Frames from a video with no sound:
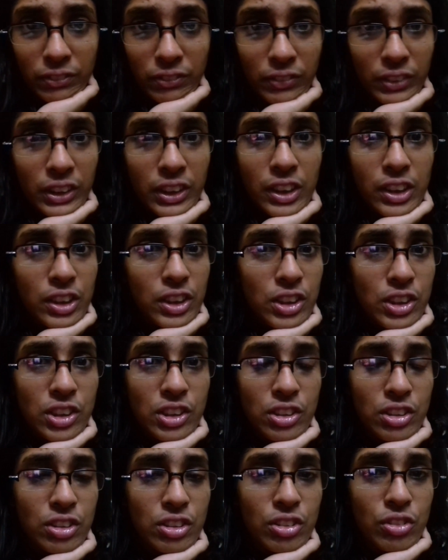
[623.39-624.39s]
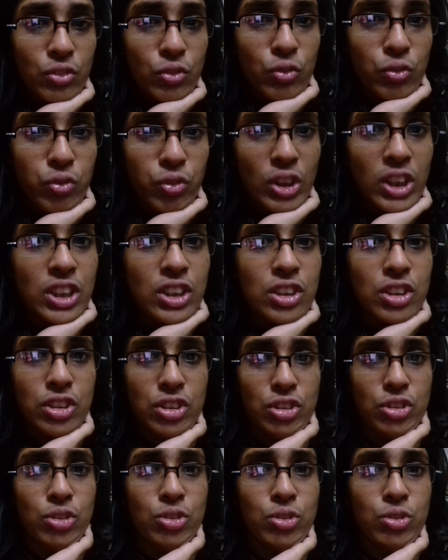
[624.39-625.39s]
but I just want
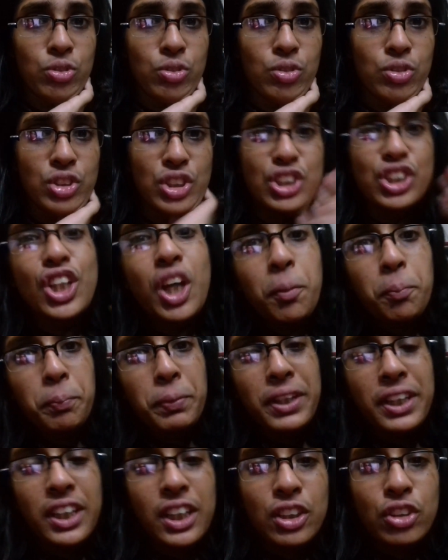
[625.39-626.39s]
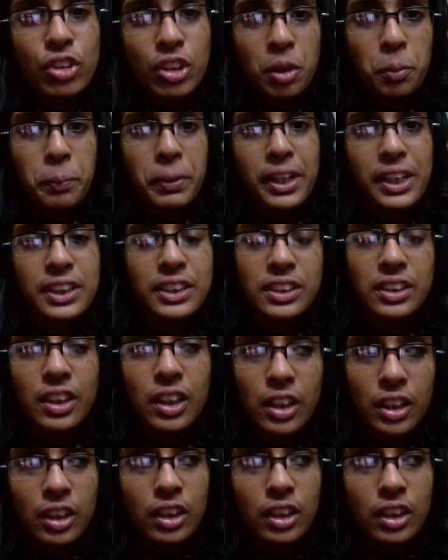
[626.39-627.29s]
to stop being a little mess.